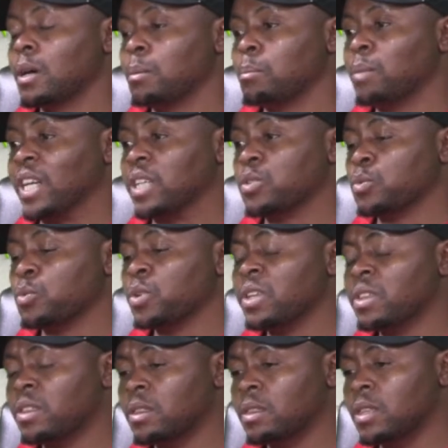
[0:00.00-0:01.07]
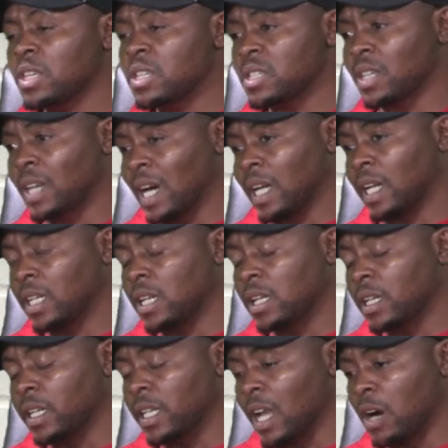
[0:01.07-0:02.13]
But with this
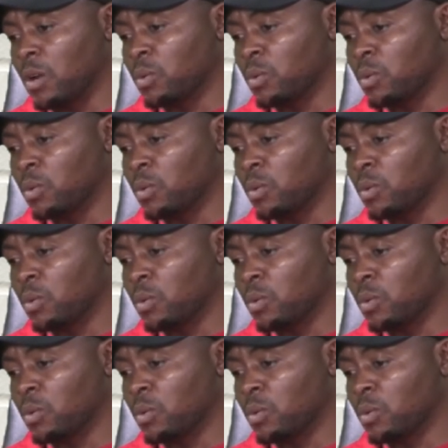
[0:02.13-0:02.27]
currently now,